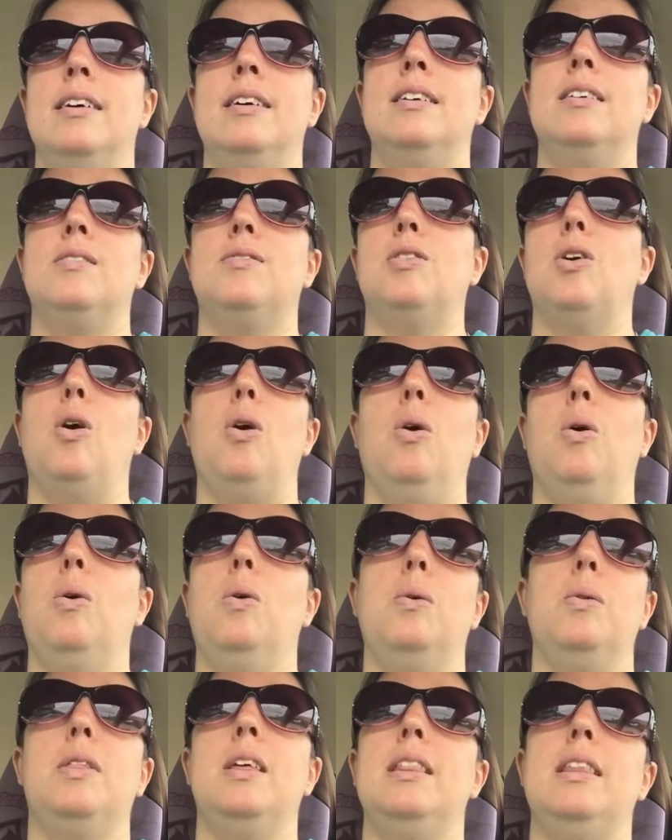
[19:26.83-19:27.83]

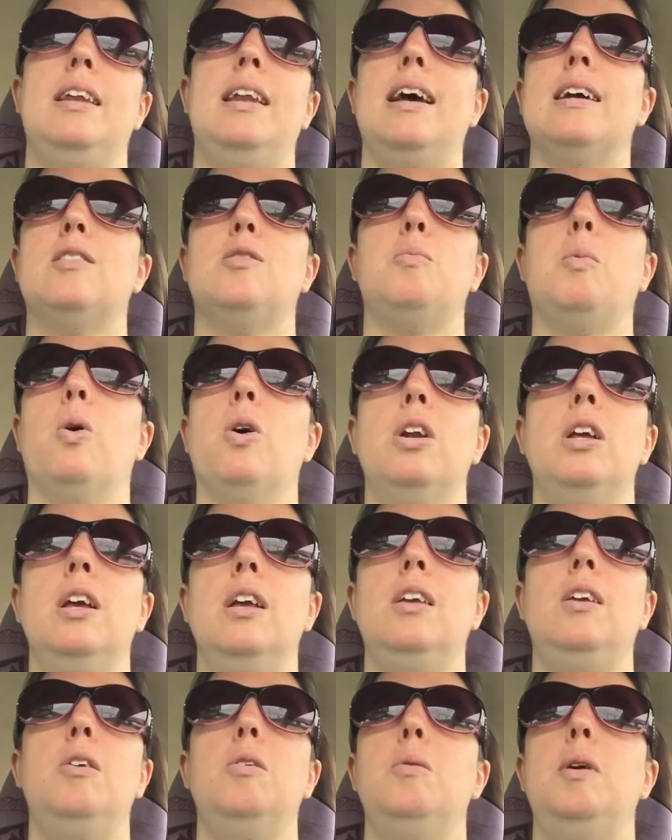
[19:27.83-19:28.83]
So then the next morning
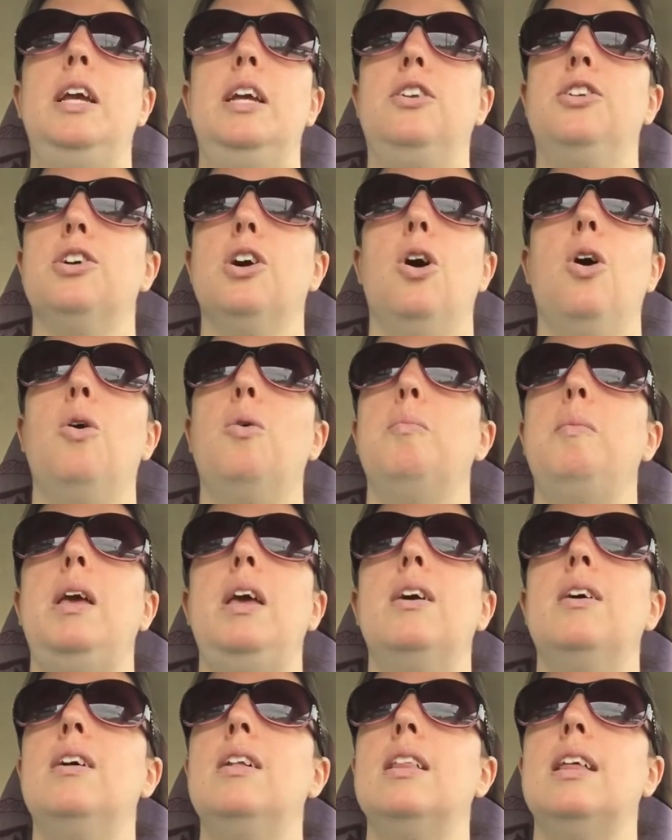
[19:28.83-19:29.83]
you eat your
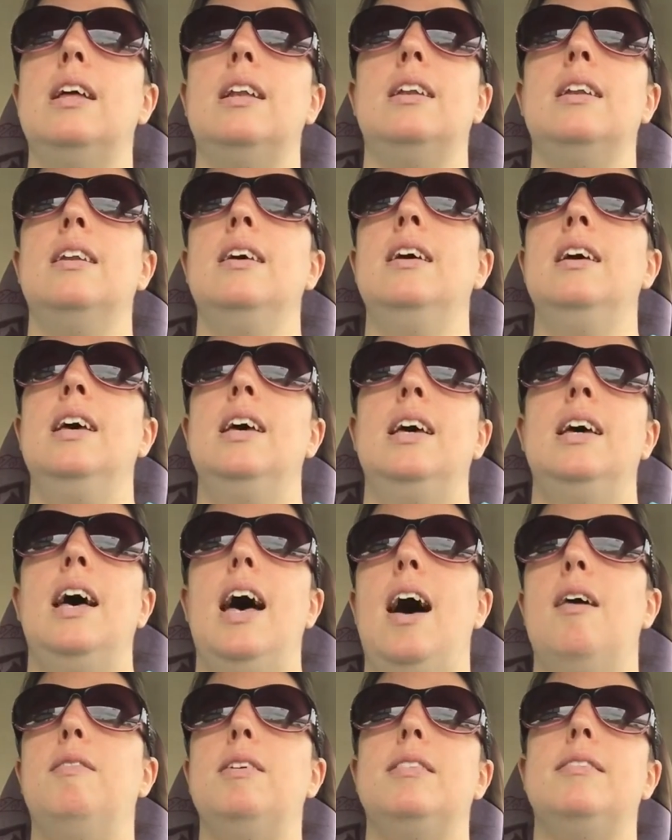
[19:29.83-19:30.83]
oatmeal and
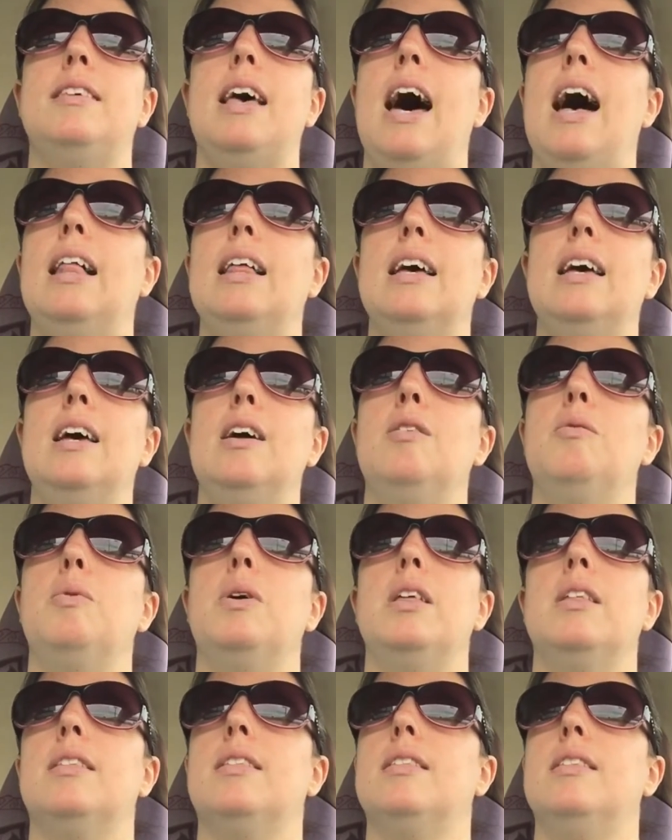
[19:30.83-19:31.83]
have a salad
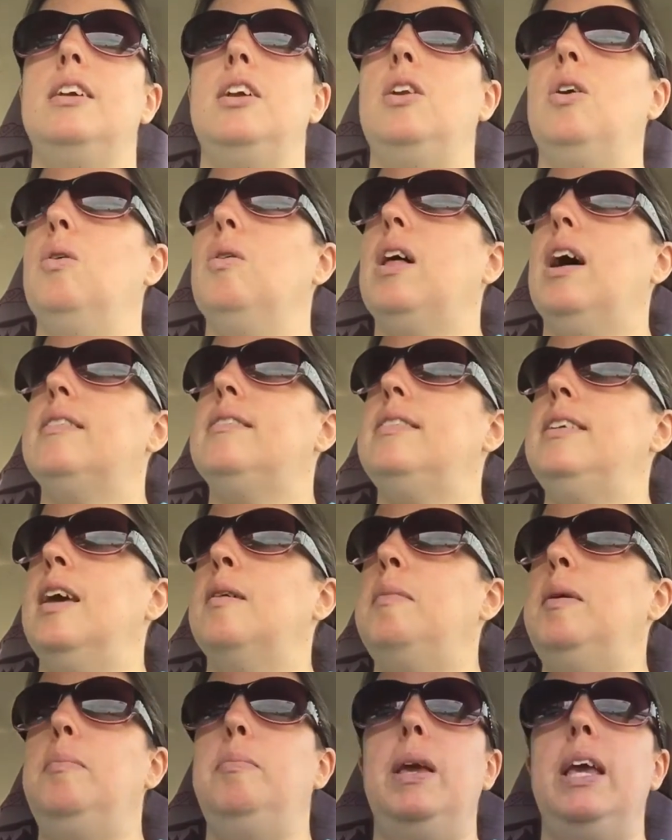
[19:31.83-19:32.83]
with, you know, lots of
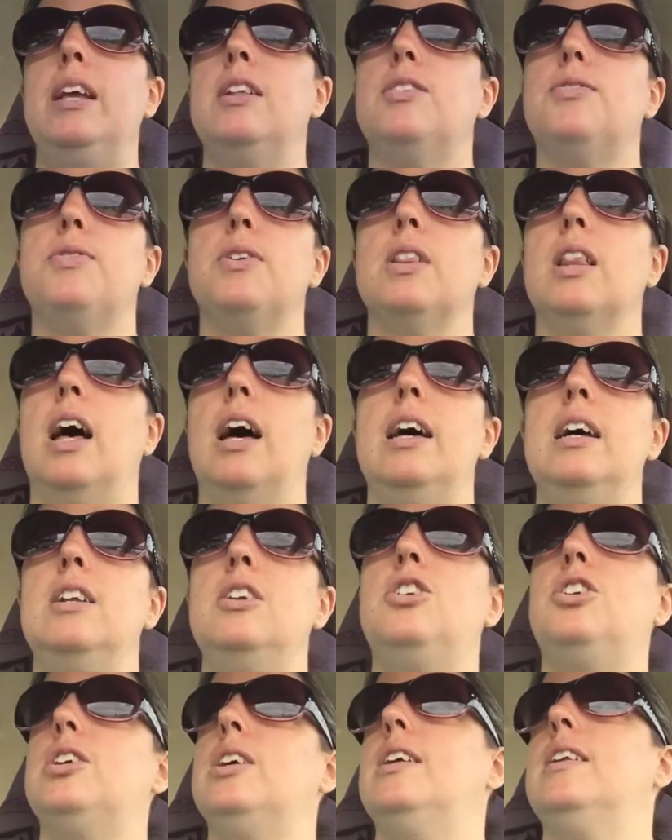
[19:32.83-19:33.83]
yummy beans for
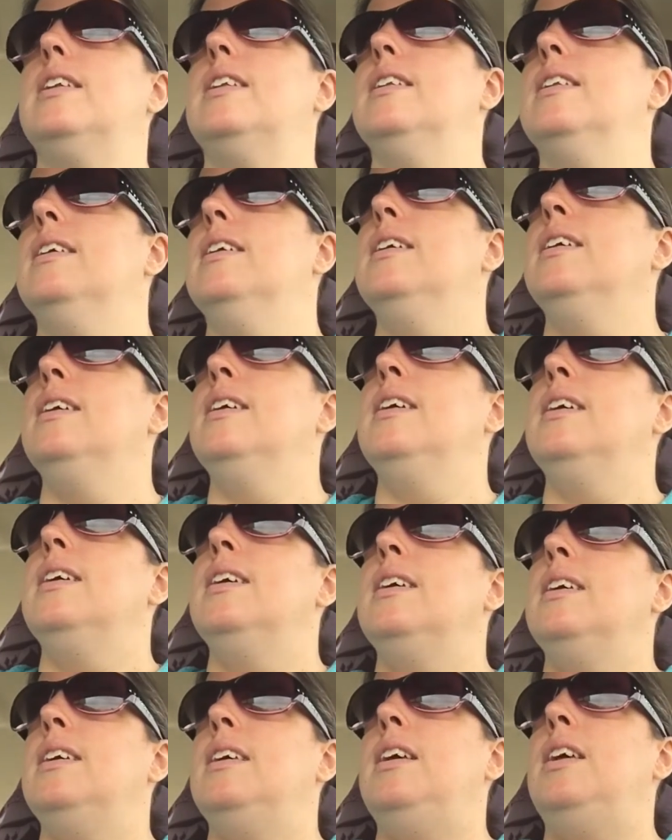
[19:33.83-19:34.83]
lunch,
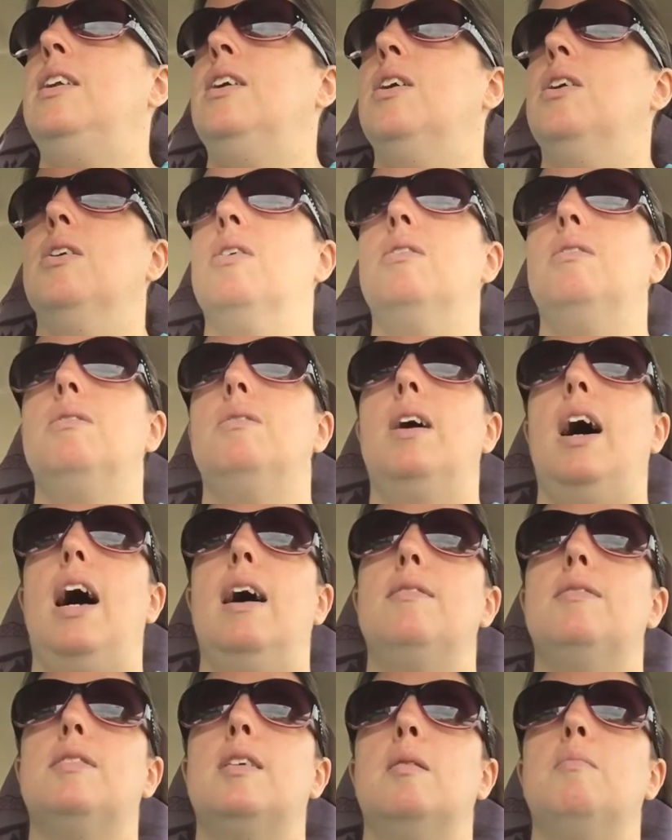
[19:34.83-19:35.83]
and, you know, have
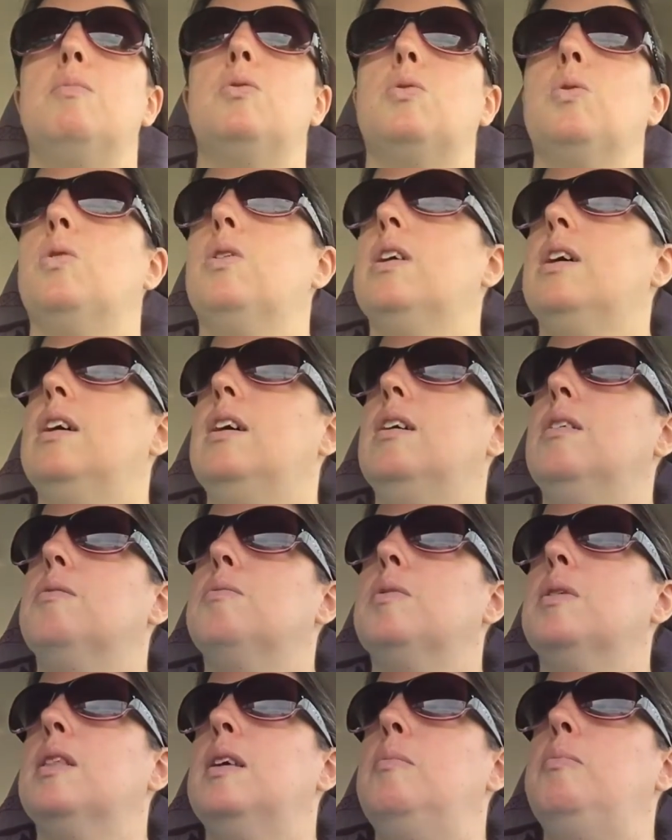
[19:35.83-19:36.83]
some sort of
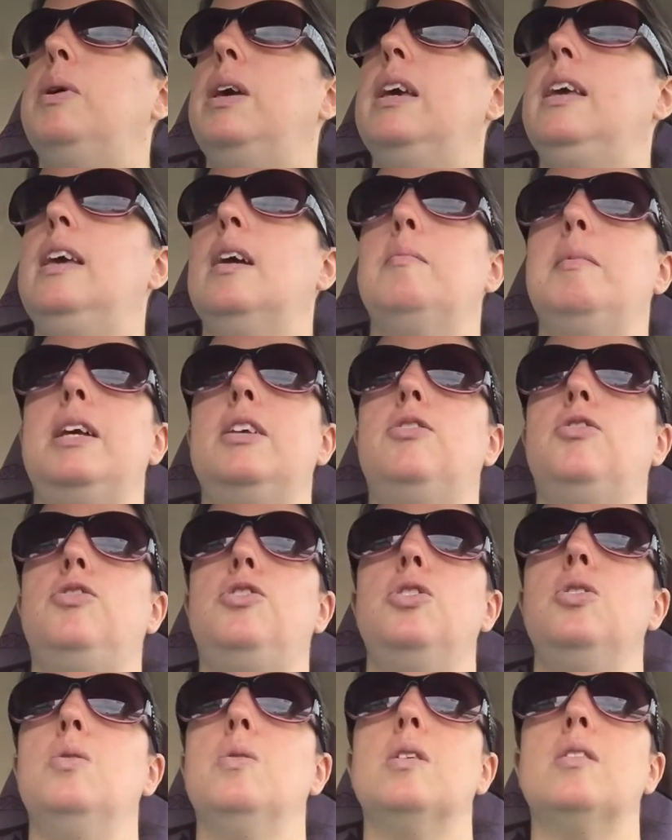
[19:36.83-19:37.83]
really big yummy
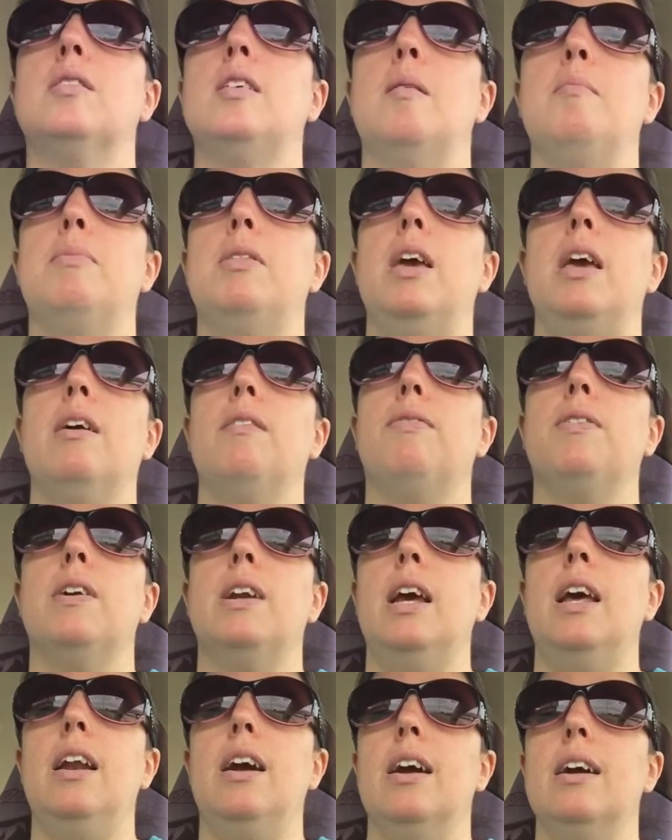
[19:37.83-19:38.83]
stew or something for dinner.